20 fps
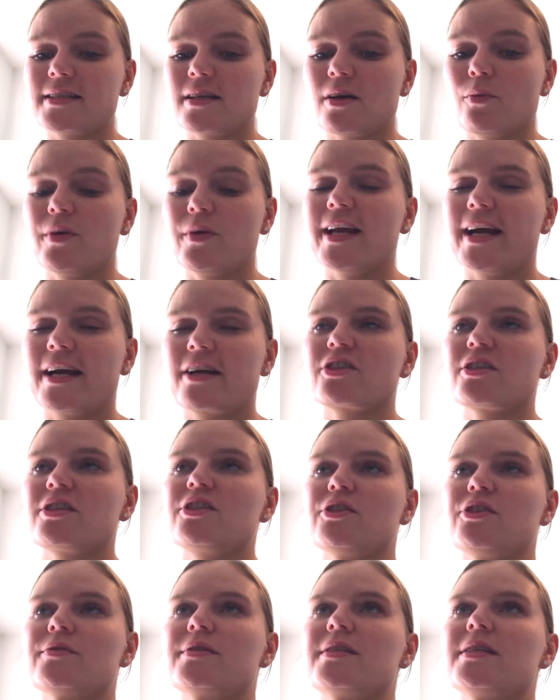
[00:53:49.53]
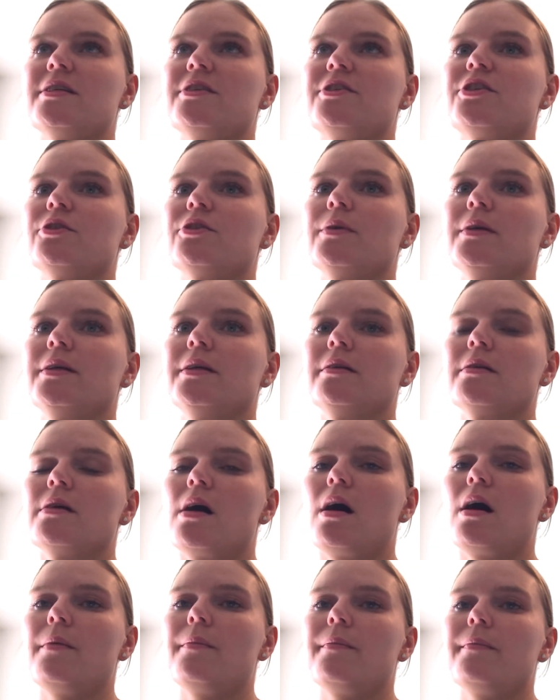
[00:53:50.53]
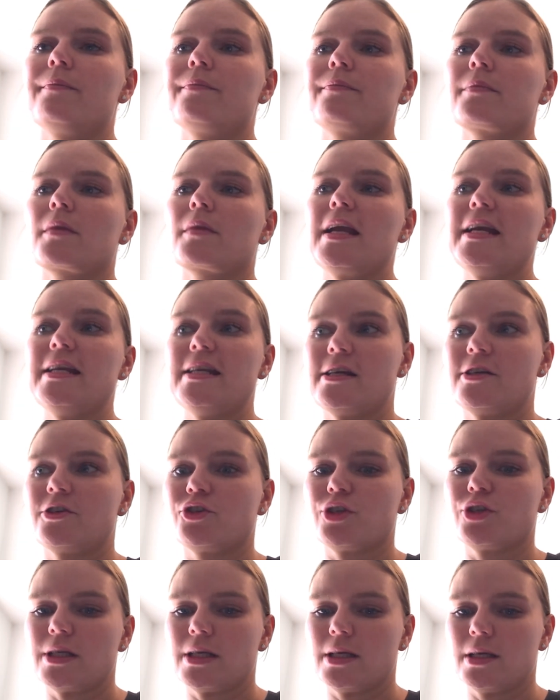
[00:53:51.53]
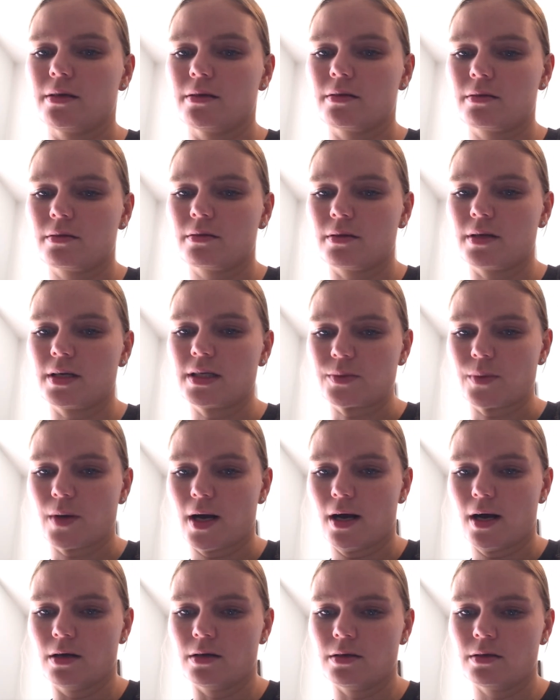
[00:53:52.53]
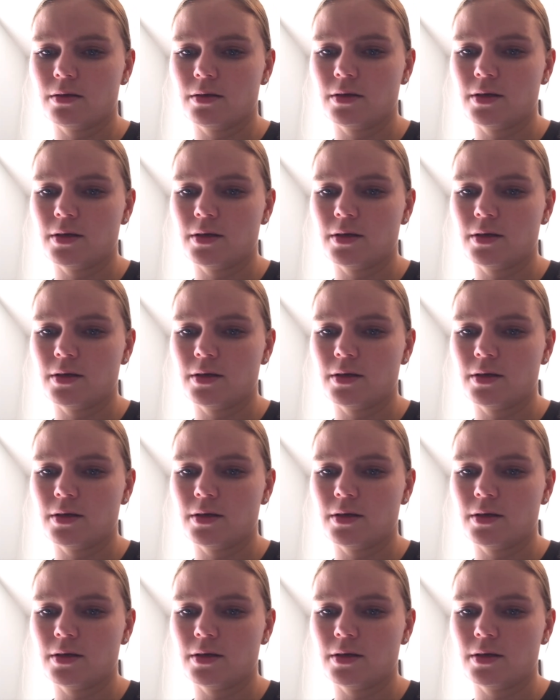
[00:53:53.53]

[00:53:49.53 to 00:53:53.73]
we actually do see it too in ADHD as well,